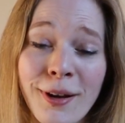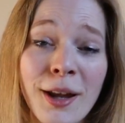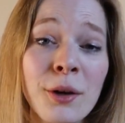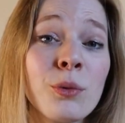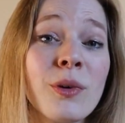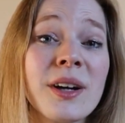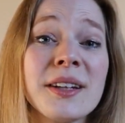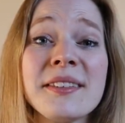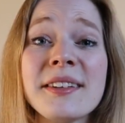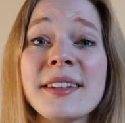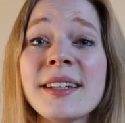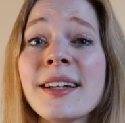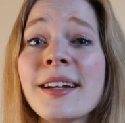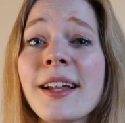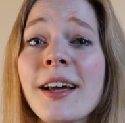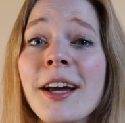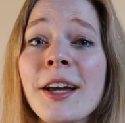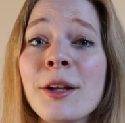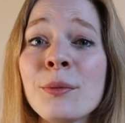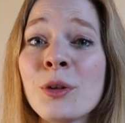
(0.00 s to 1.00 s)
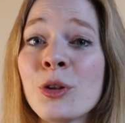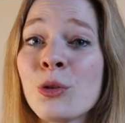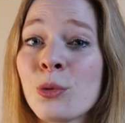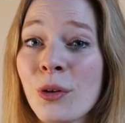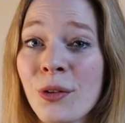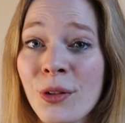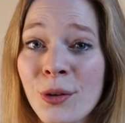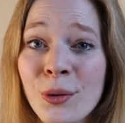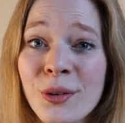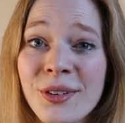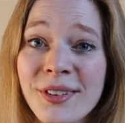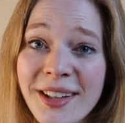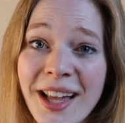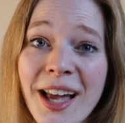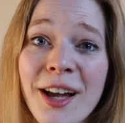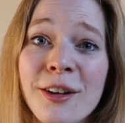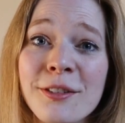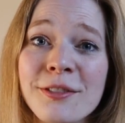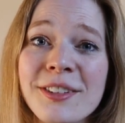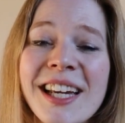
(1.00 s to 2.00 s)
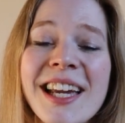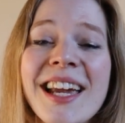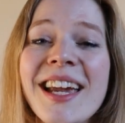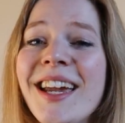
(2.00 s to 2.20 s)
And what's in alignment with yourself